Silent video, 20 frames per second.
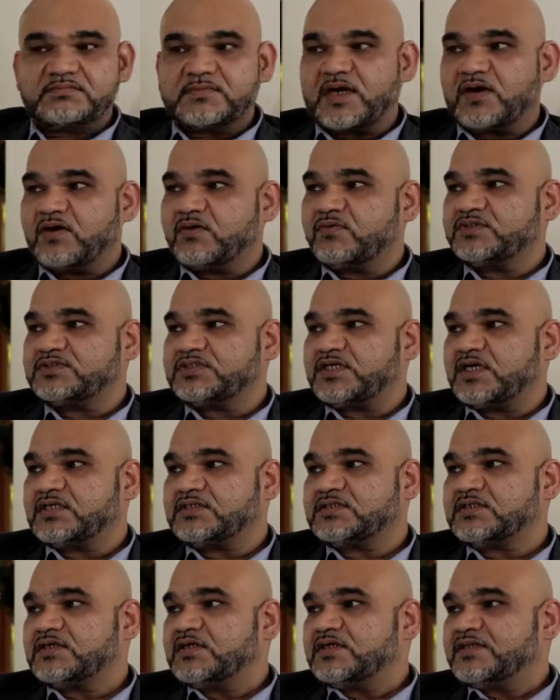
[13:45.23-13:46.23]
I always
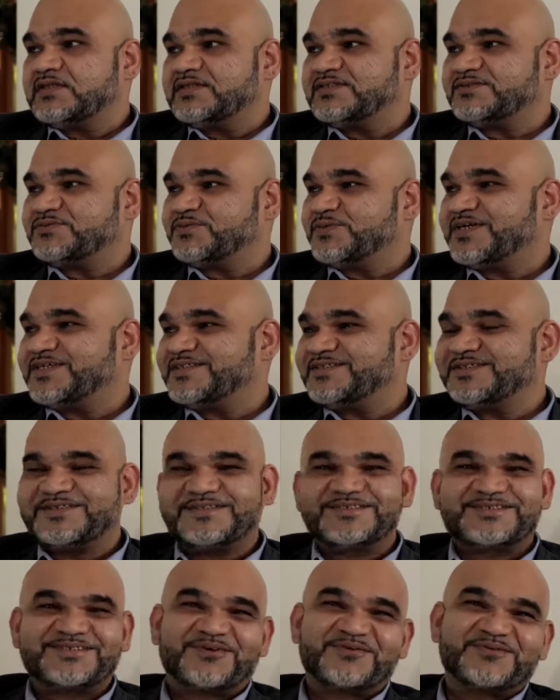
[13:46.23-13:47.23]
get this word,
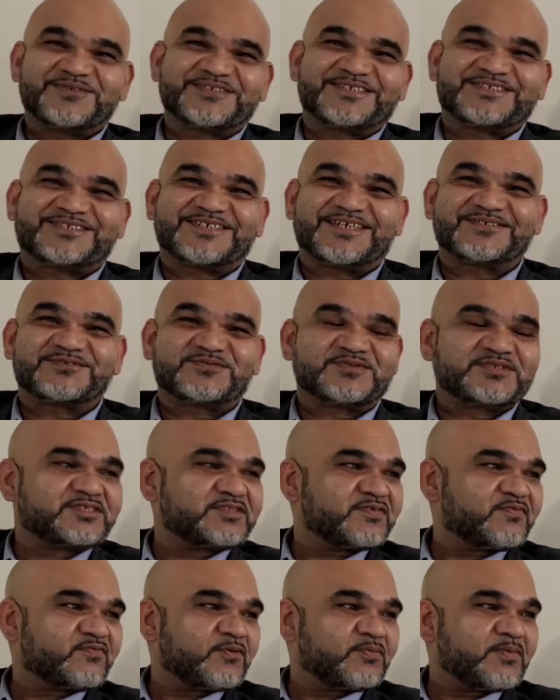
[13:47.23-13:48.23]
it's always a tongue
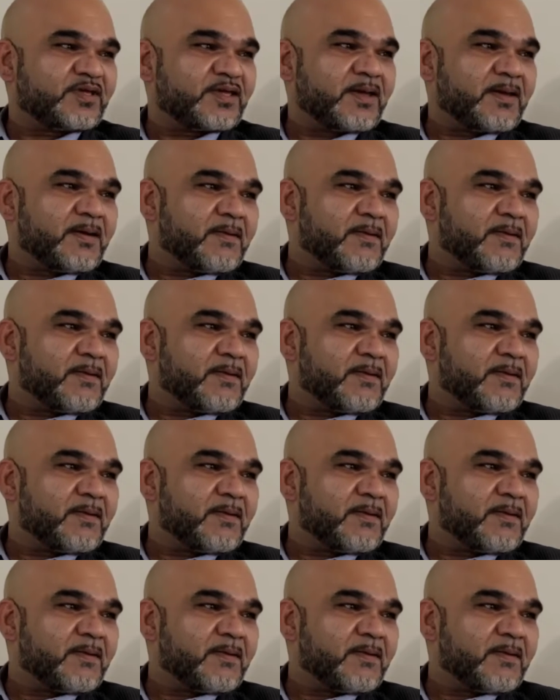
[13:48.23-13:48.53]
twister for me,